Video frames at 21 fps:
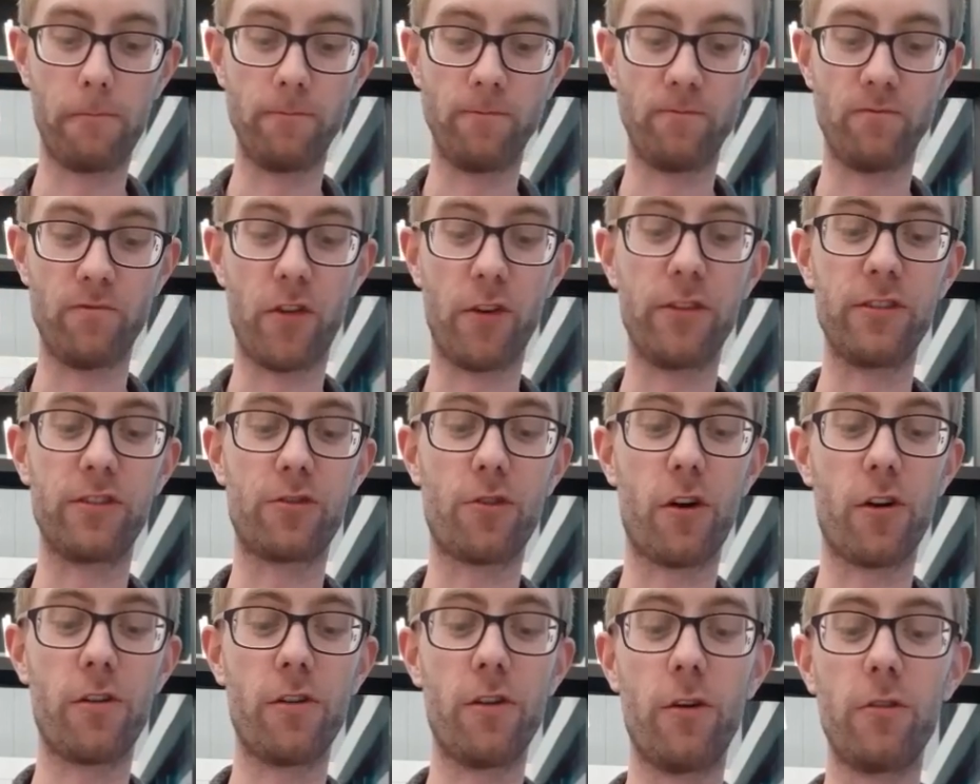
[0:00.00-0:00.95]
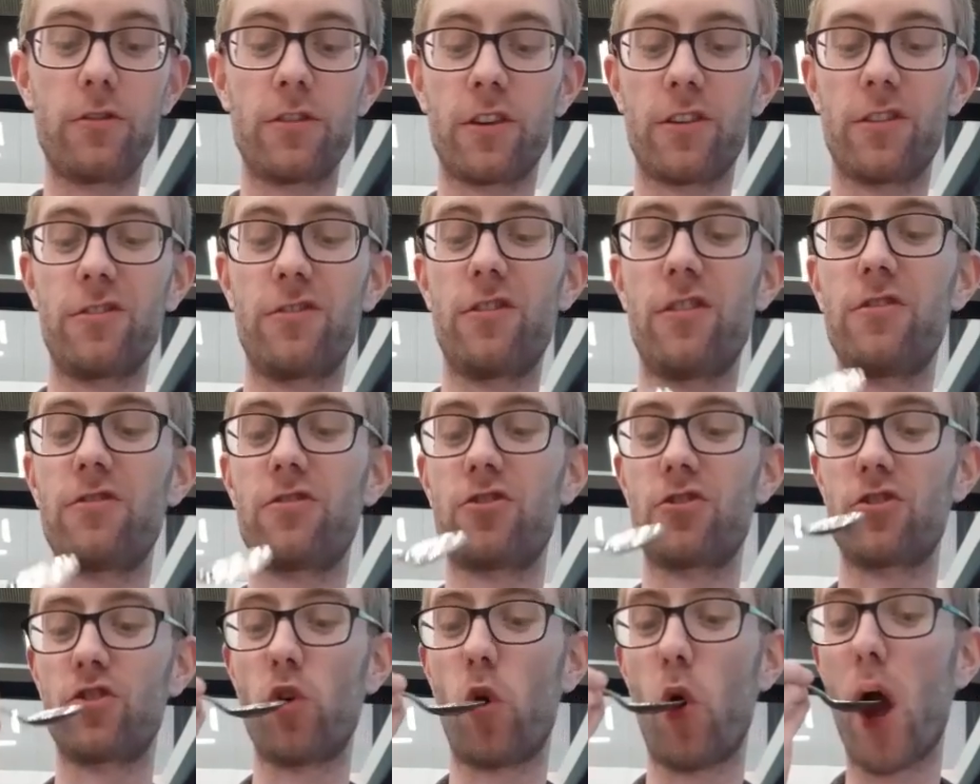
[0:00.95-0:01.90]
Very strong notes. I can taste
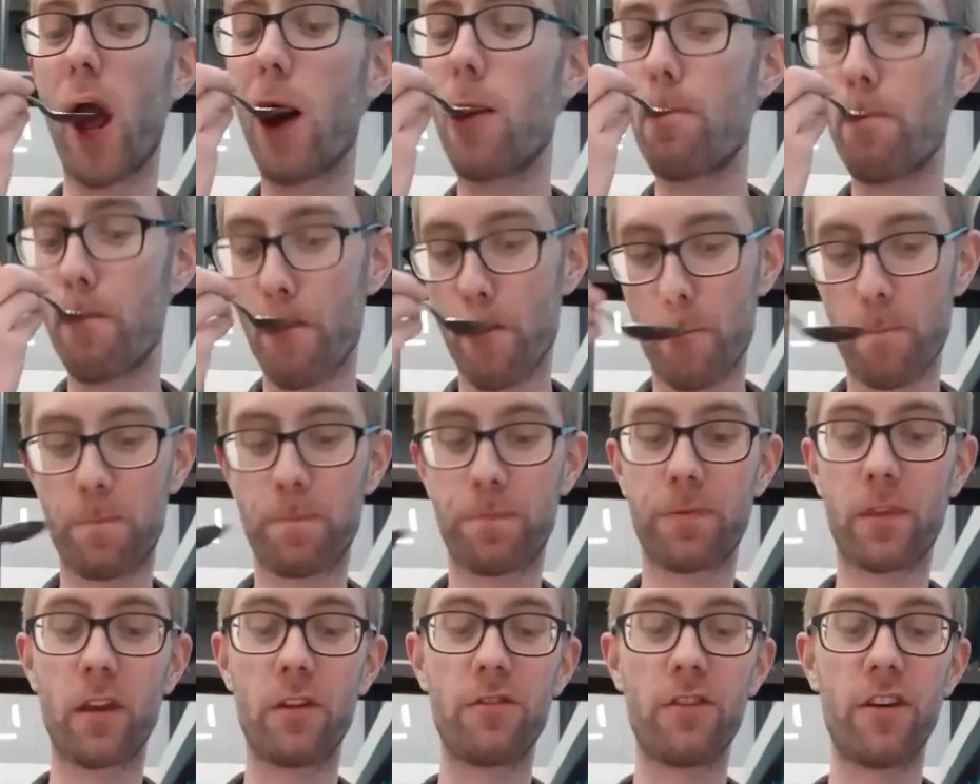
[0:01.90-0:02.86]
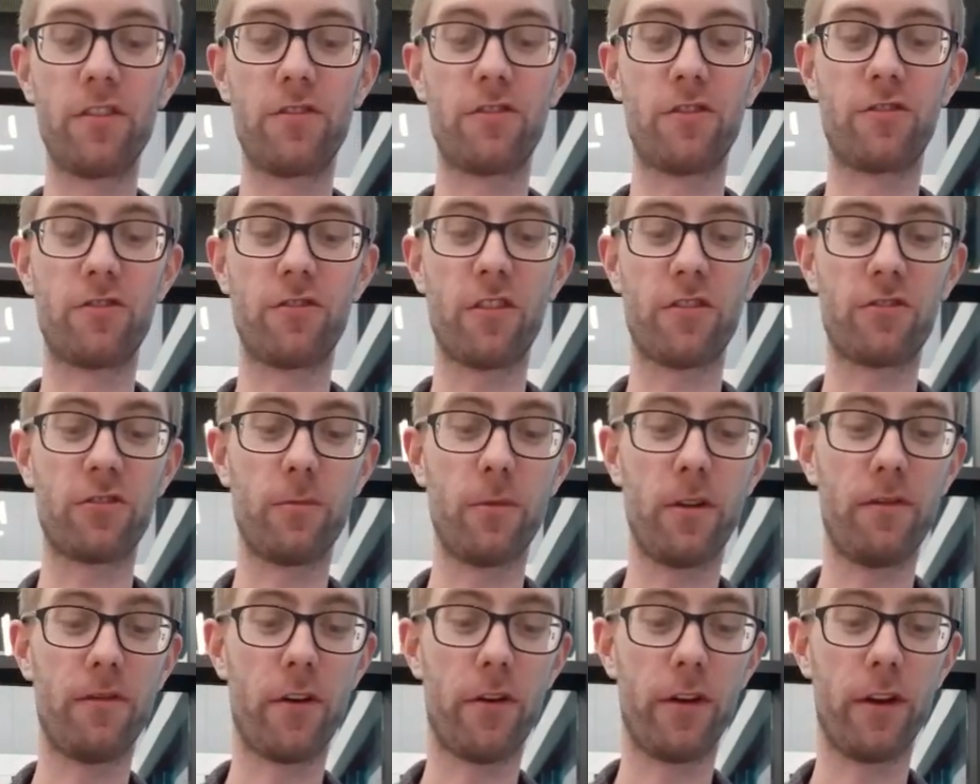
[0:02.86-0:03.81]
the soy, taste the
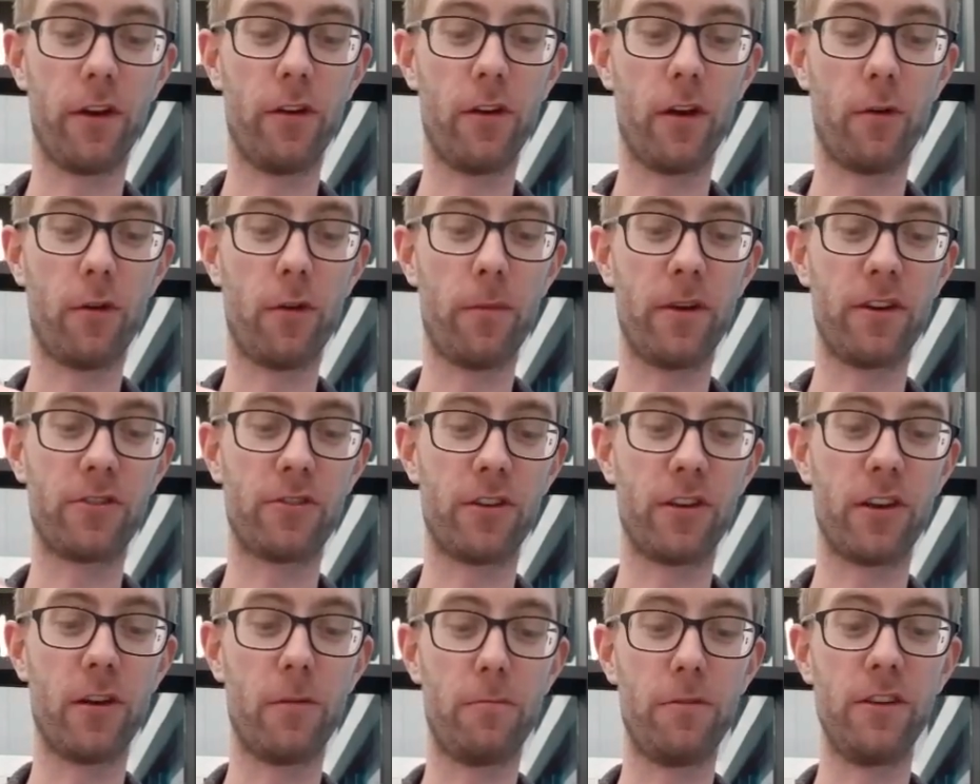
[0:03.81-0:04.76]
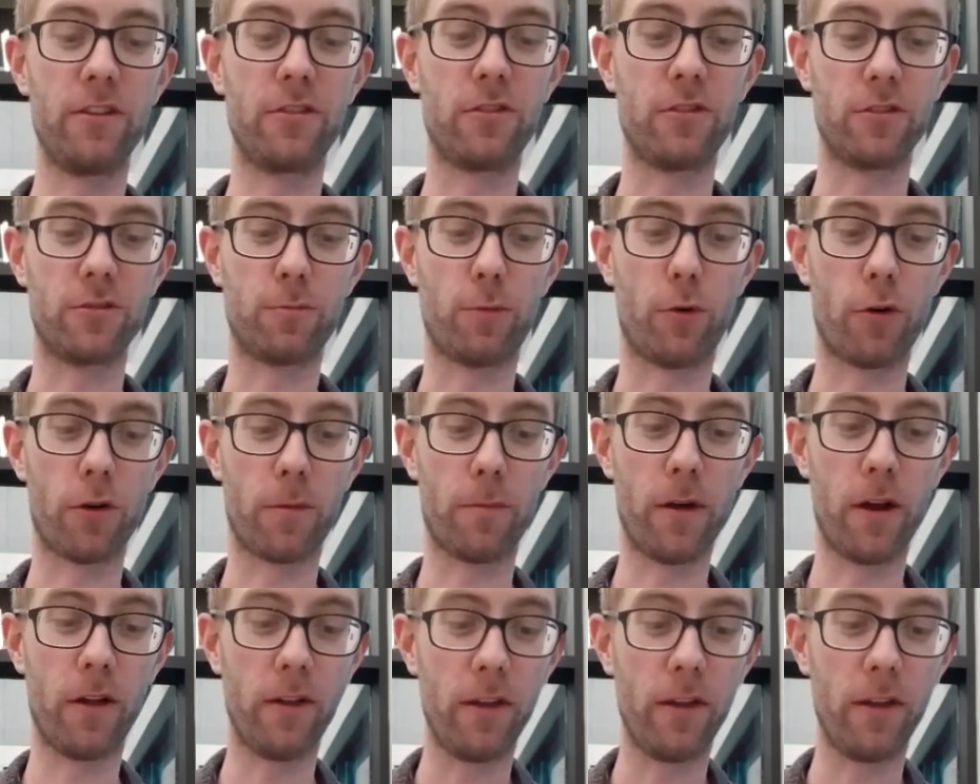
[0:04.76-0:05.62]
sesame, very good. I want to make sure I get a piece of this pork belly,